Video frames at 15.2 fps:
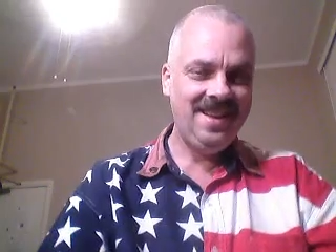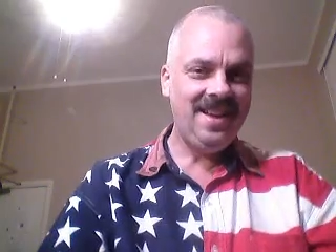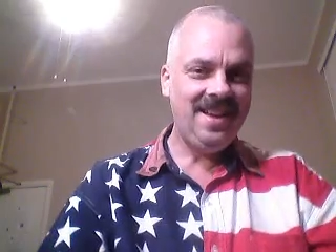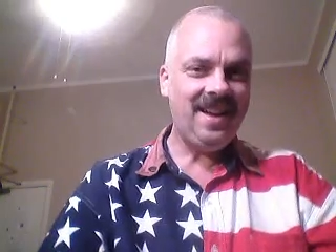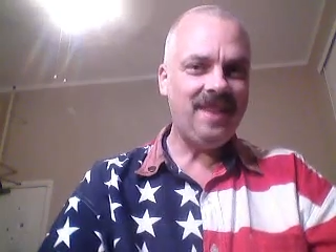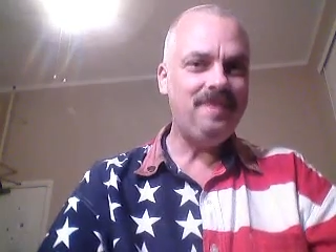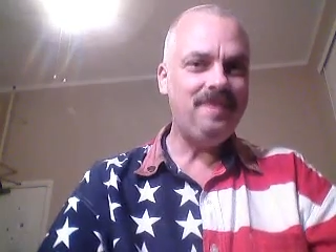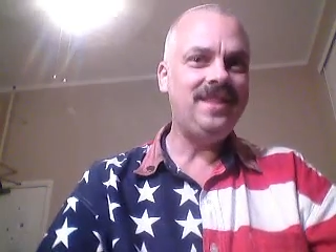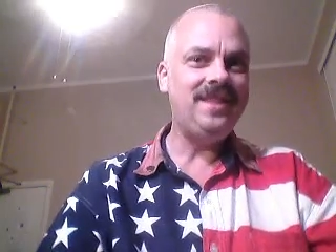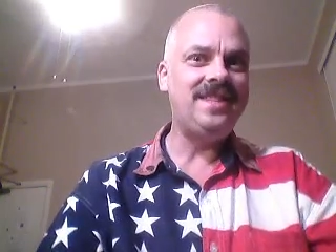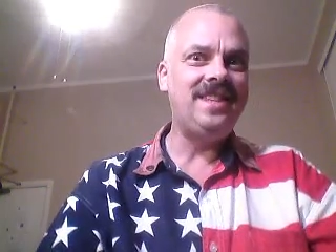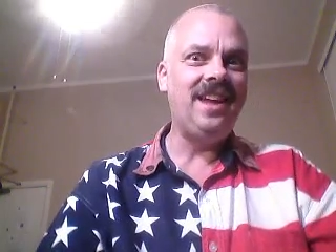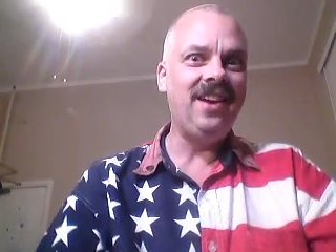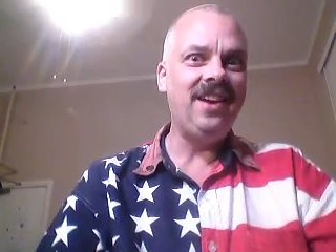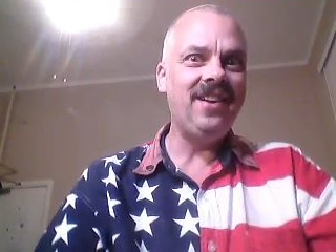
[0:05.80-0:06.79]
I've been
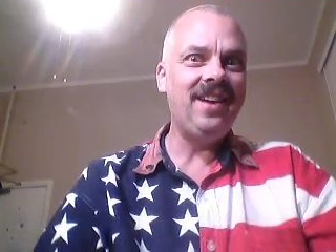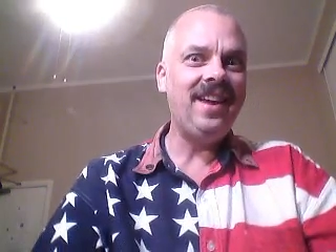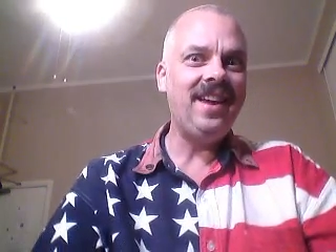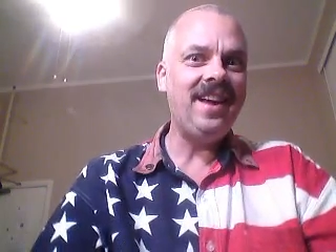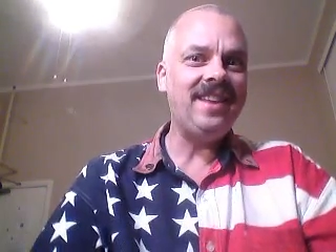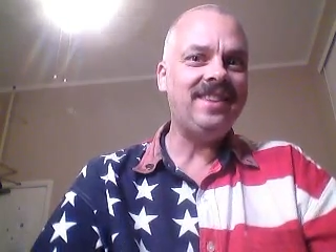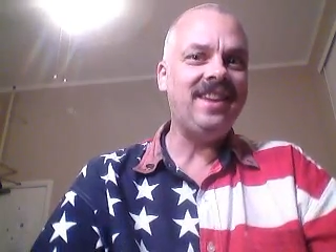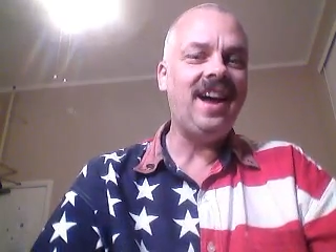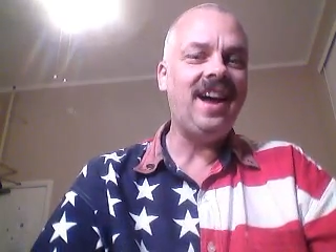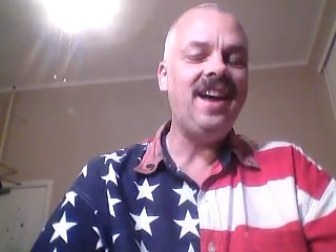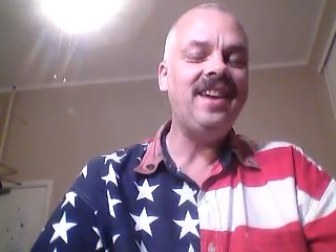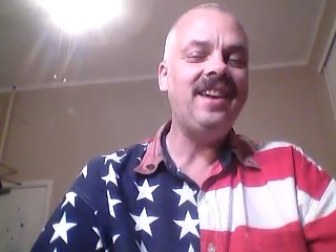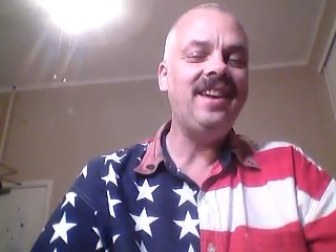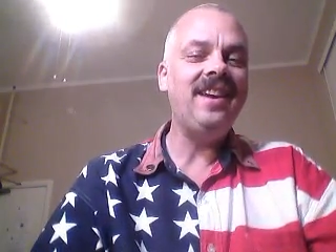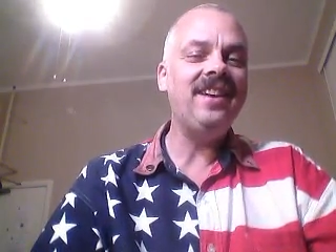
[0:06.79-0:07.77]
staring at
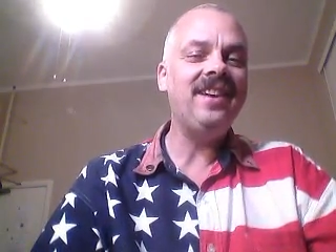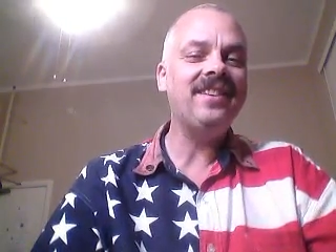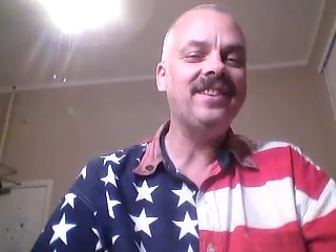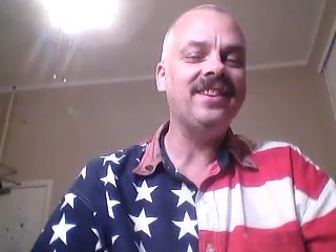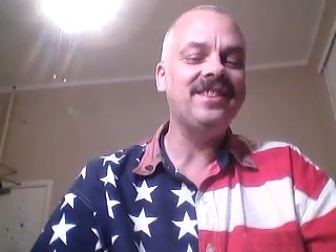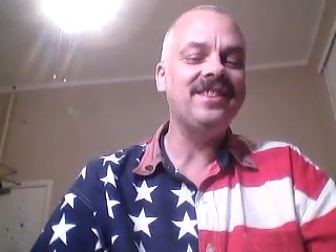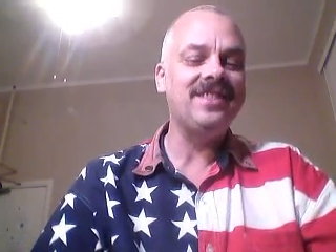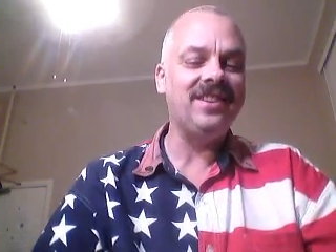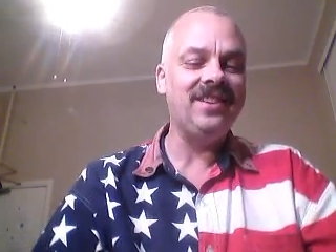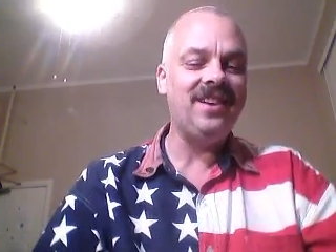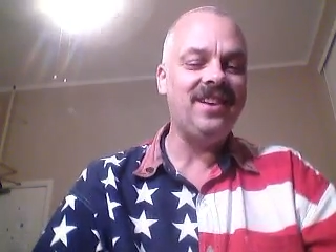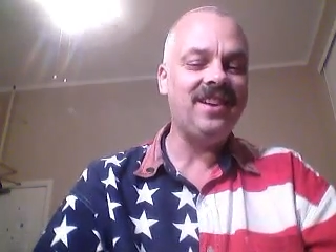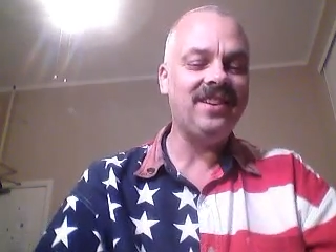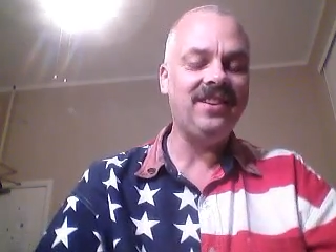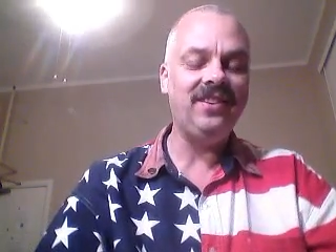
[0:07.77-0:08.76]
Thai characters so long,